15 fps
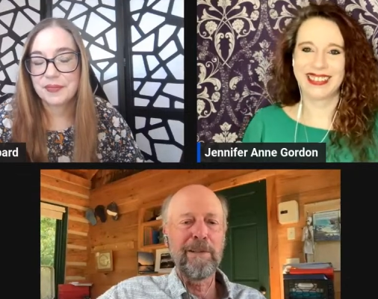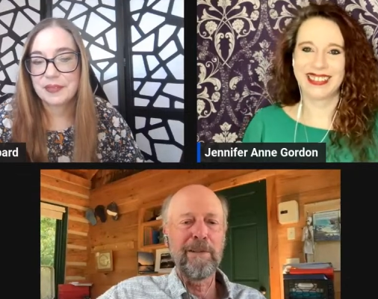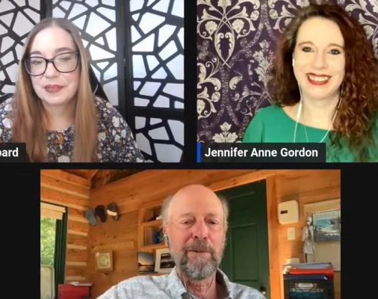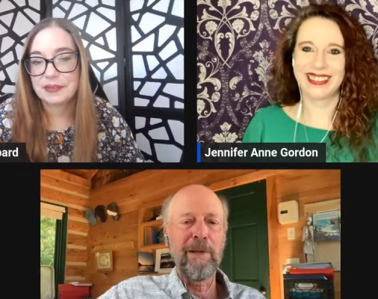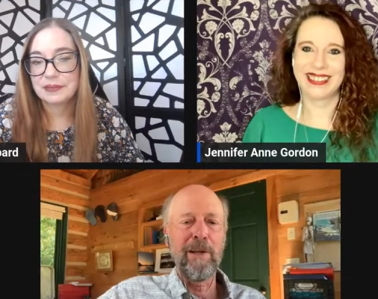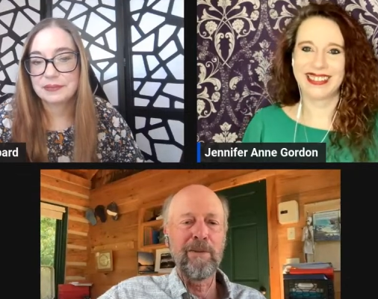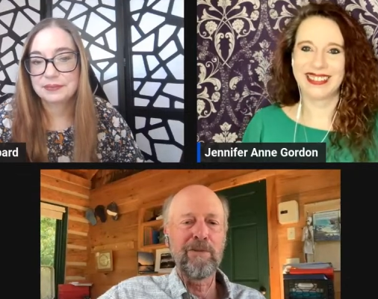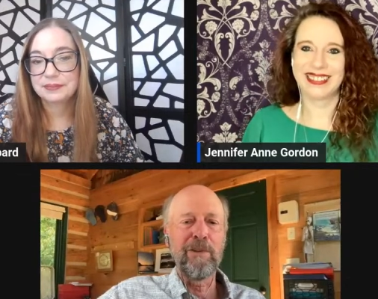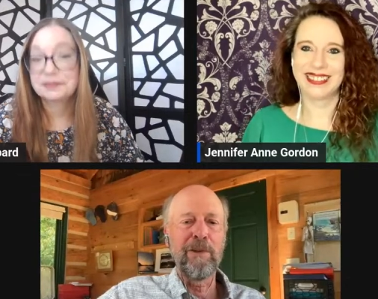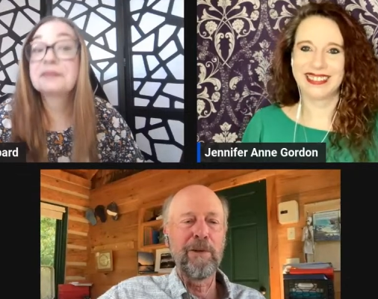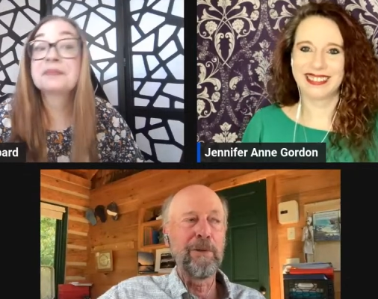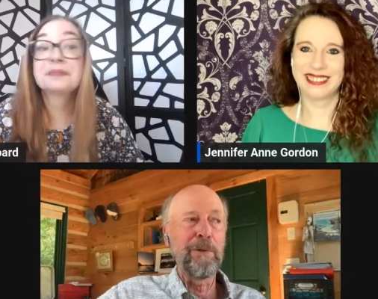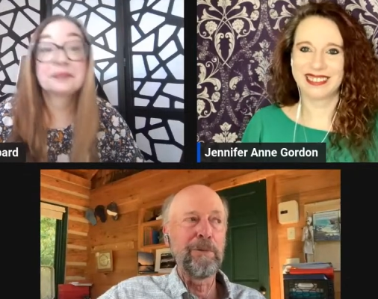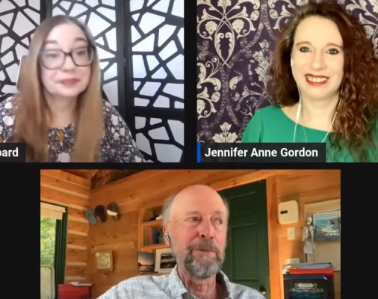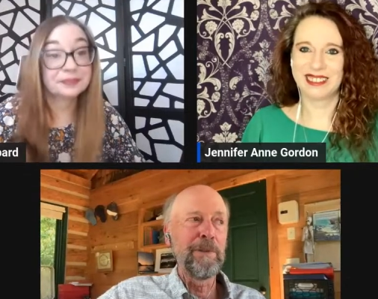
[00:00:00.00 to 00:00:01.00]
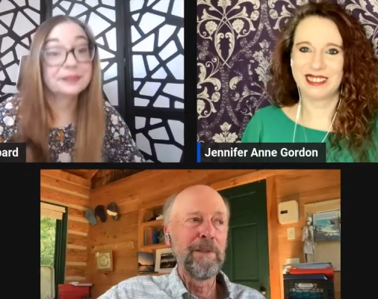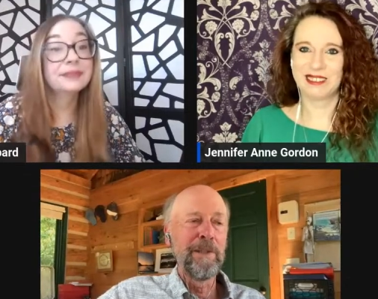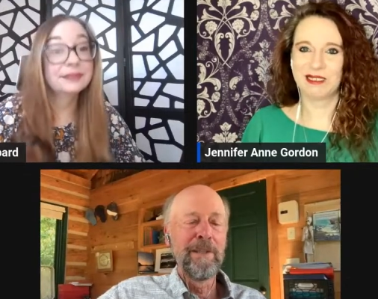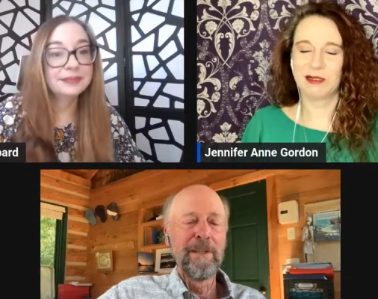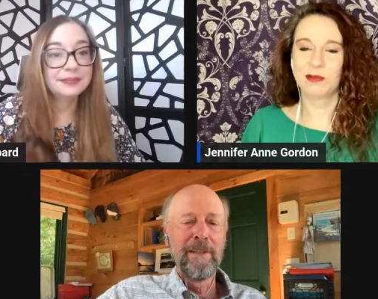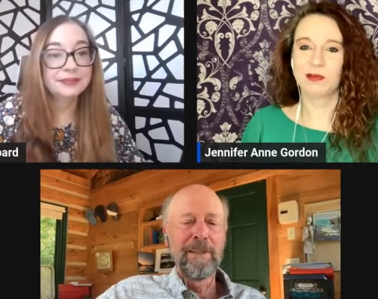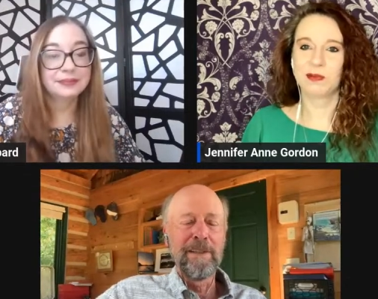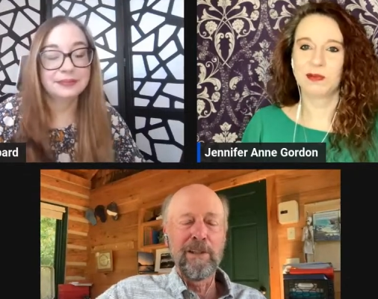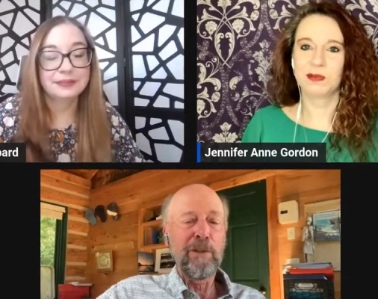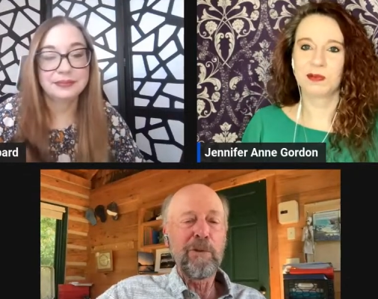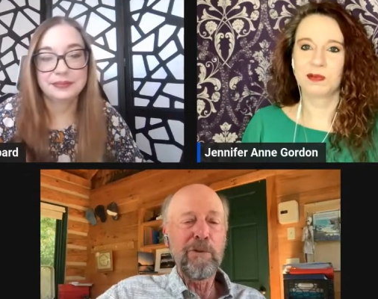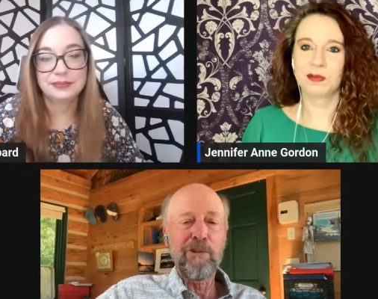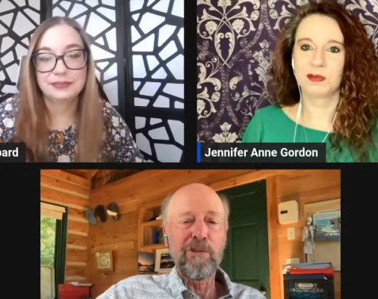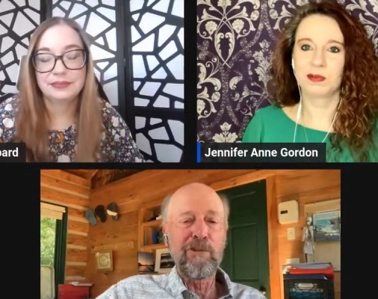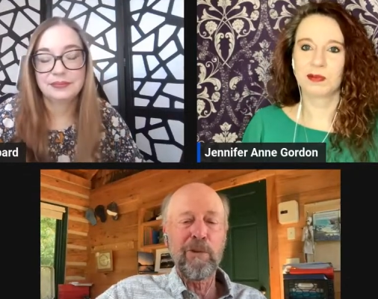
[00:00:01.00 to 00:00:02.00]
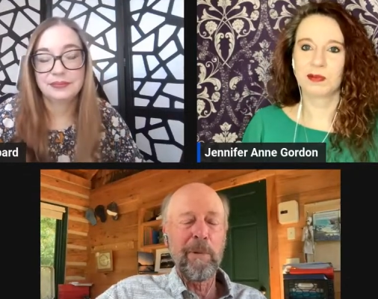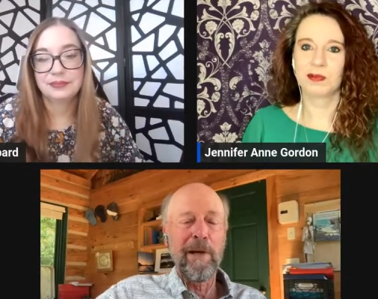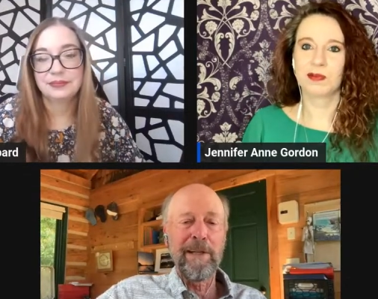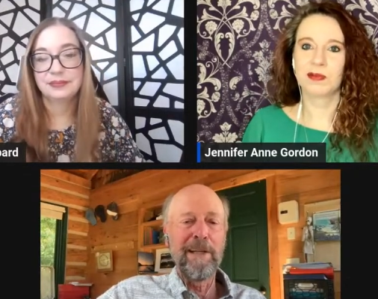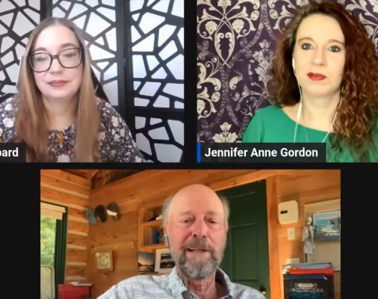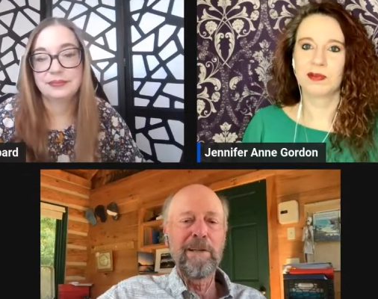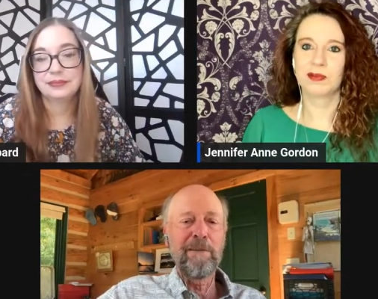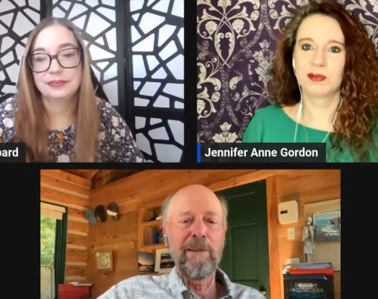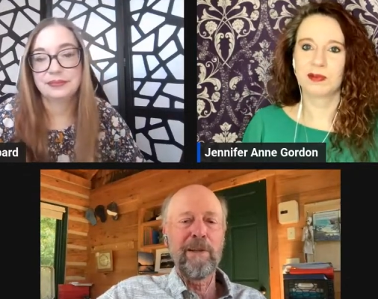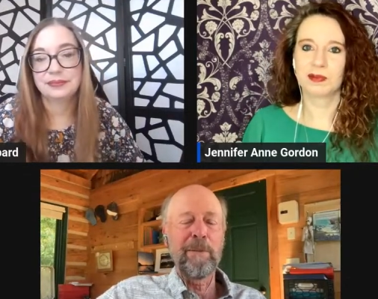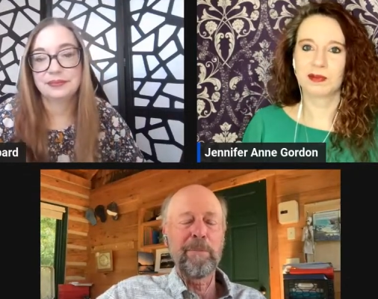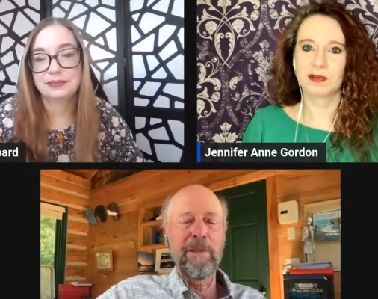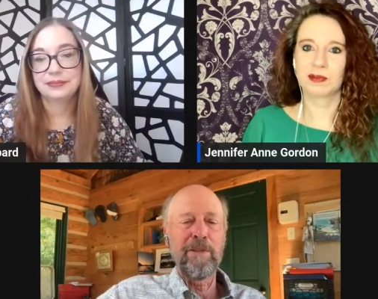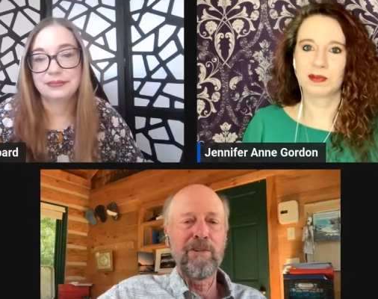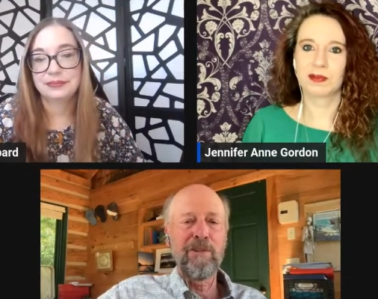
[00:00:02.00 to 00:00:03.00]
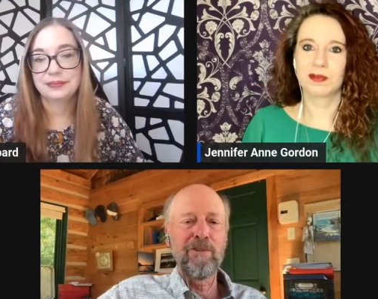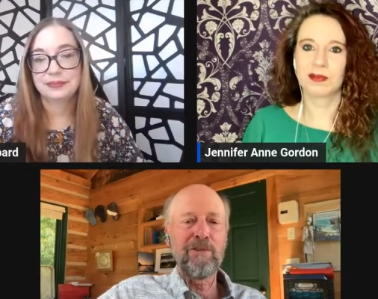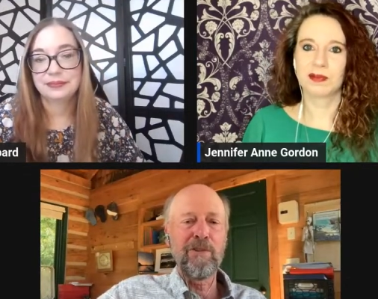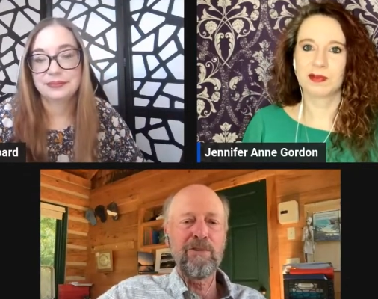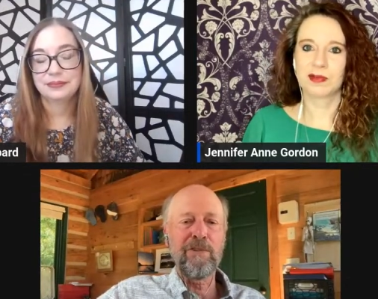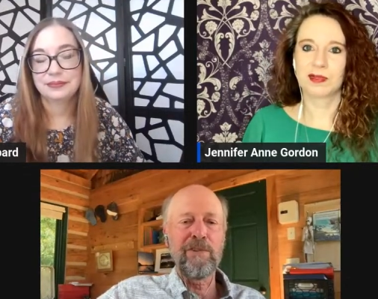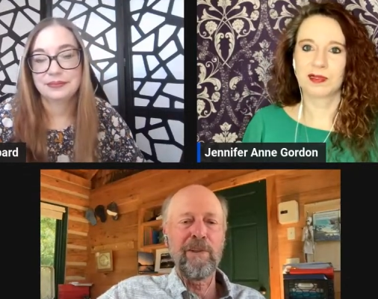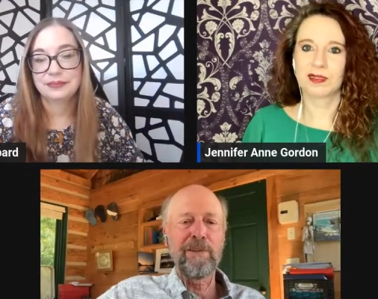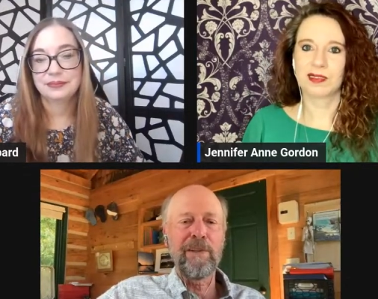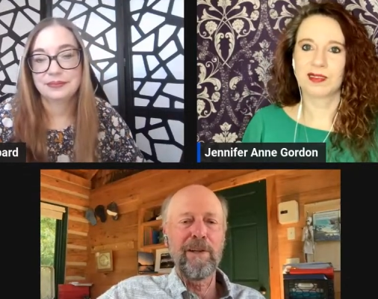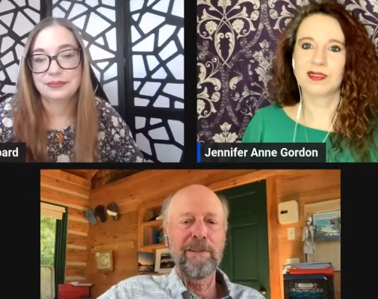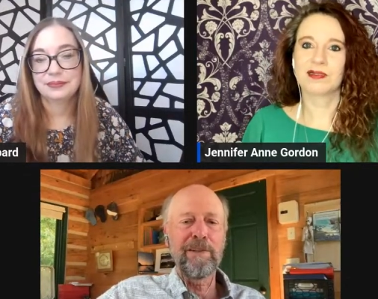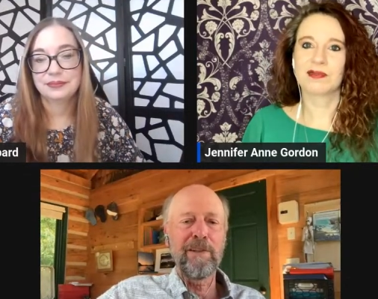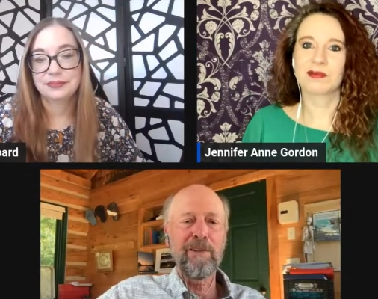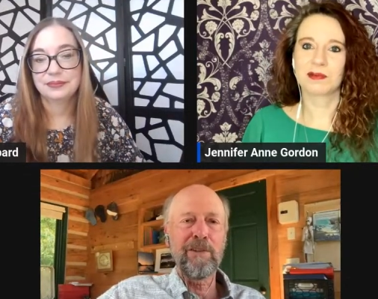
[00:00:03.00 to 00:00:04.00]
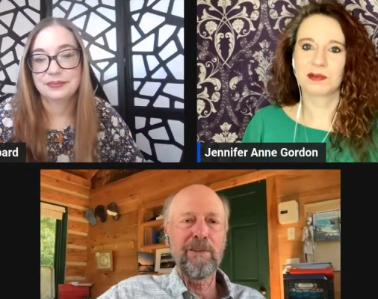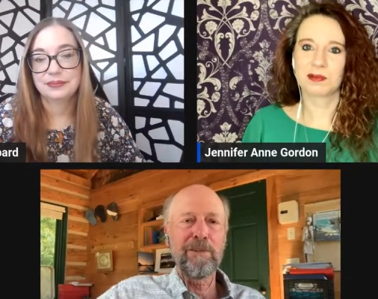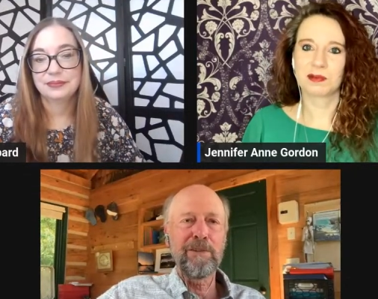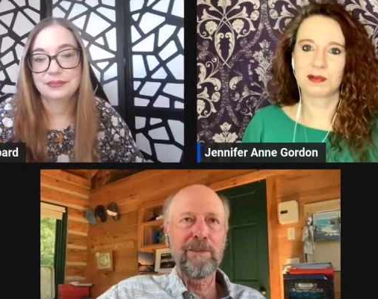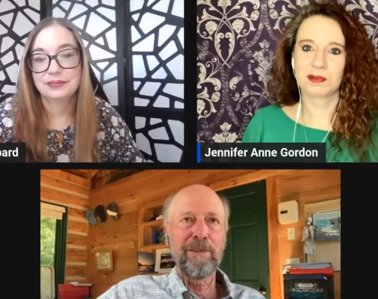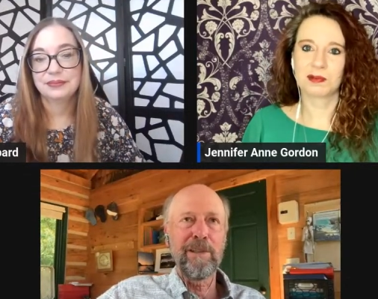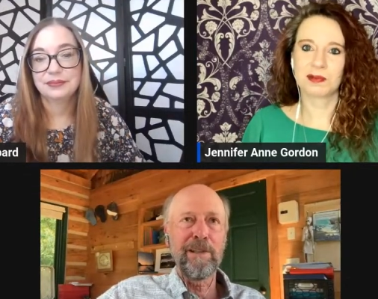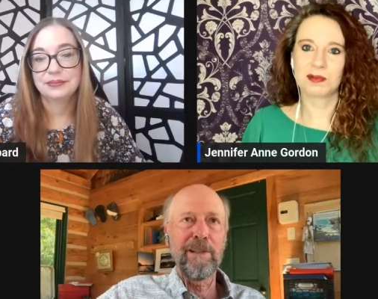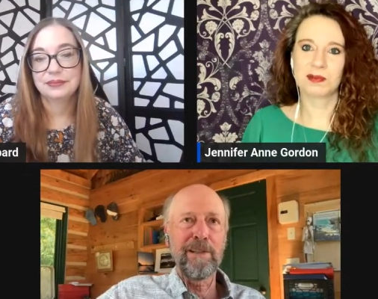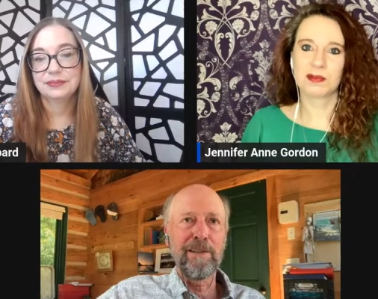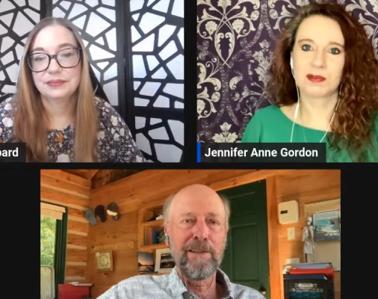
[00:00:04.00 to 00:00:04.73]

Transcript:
Speaker 1: You know, has no illusions about anything, but she's just a, a little uh,